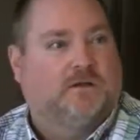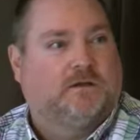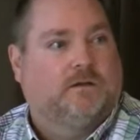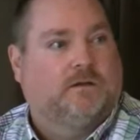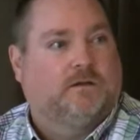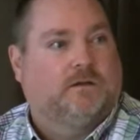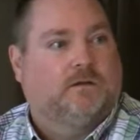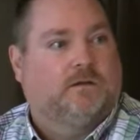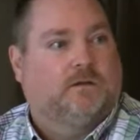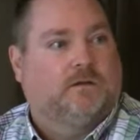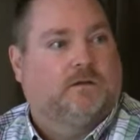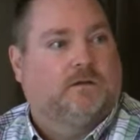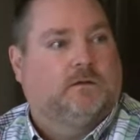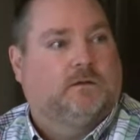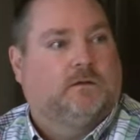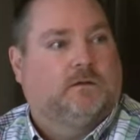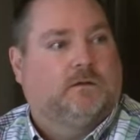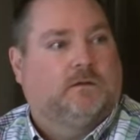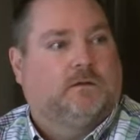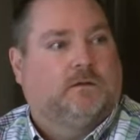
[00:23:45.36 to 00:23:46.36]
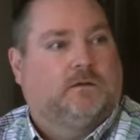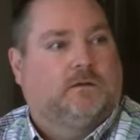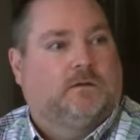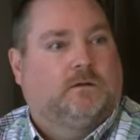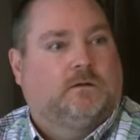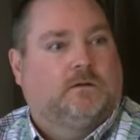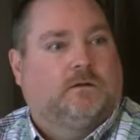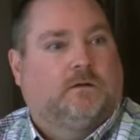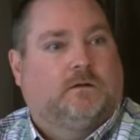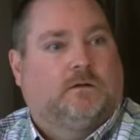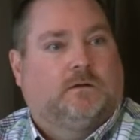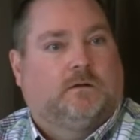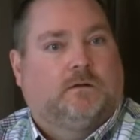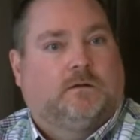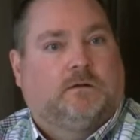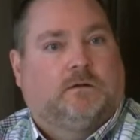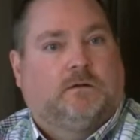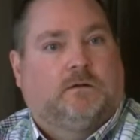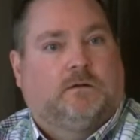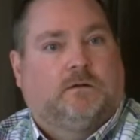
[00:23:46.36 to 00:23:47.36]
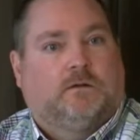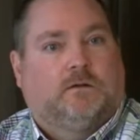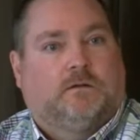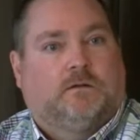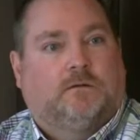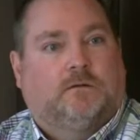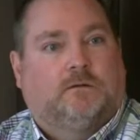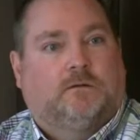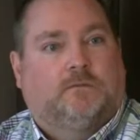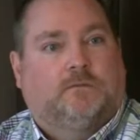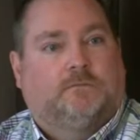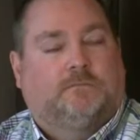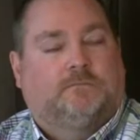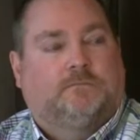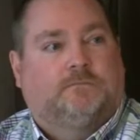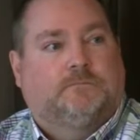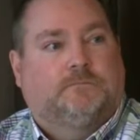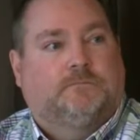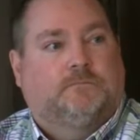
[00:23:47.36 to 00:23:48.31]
(no one is talking)